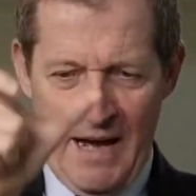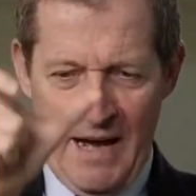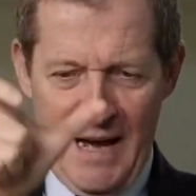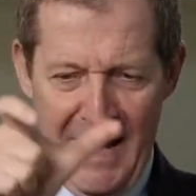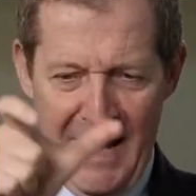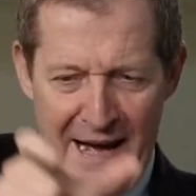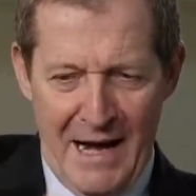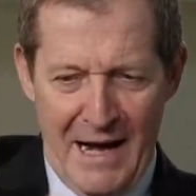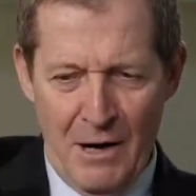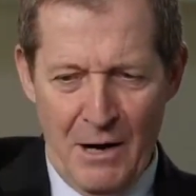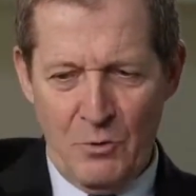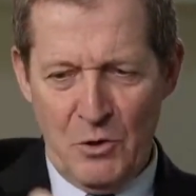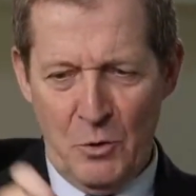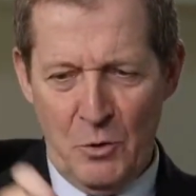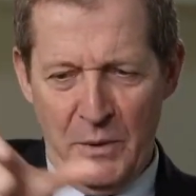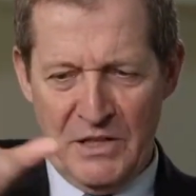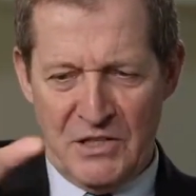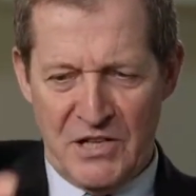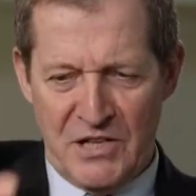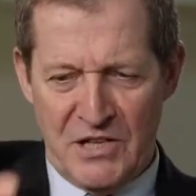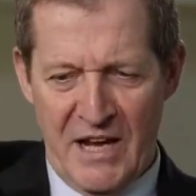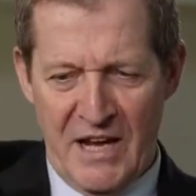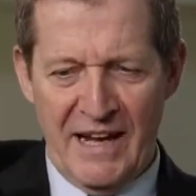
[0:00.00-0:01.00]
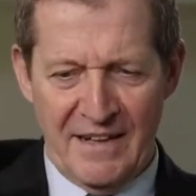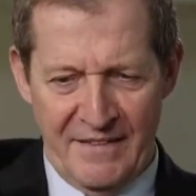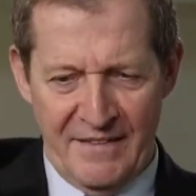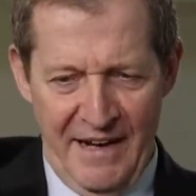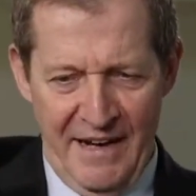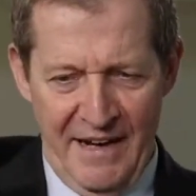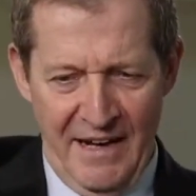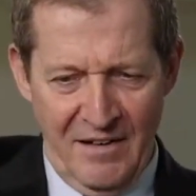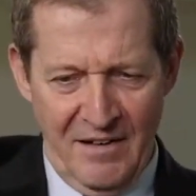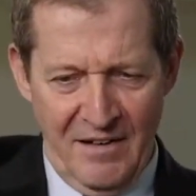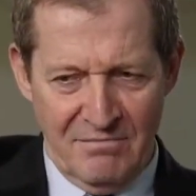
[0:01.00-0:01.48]
How do we take
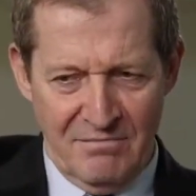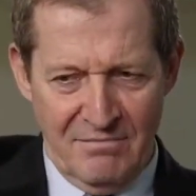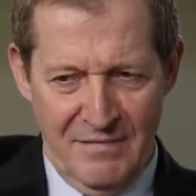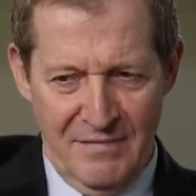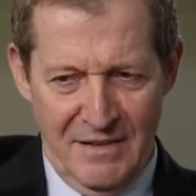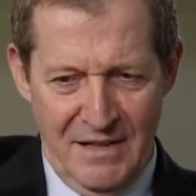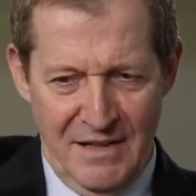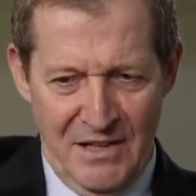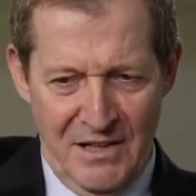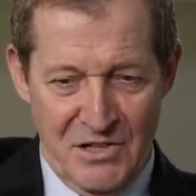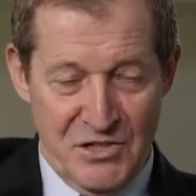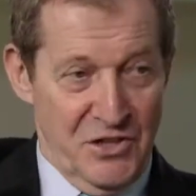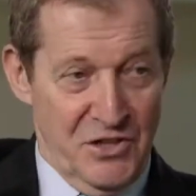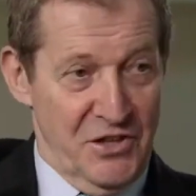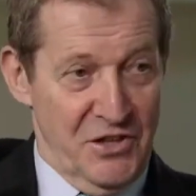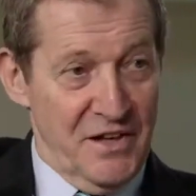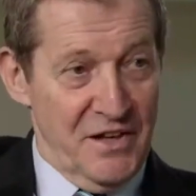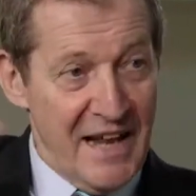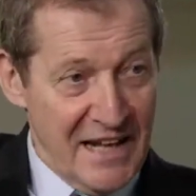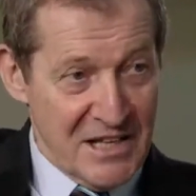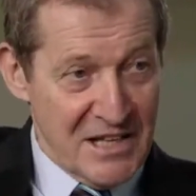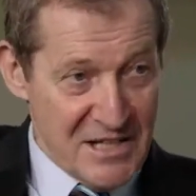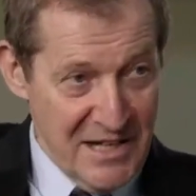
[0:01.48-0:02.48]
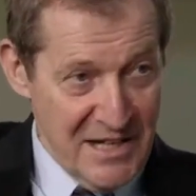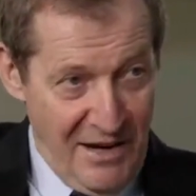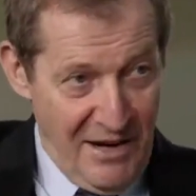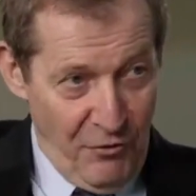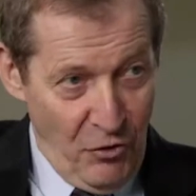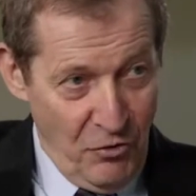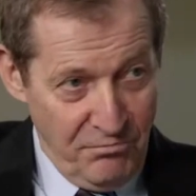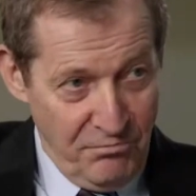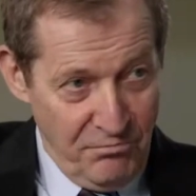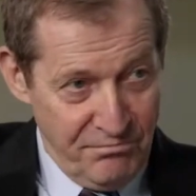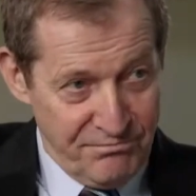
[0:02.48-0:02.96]
that to the next
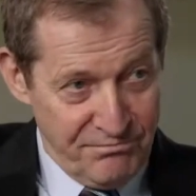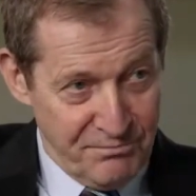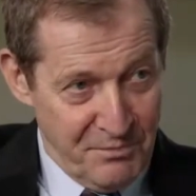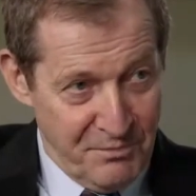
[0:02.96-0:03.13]
level,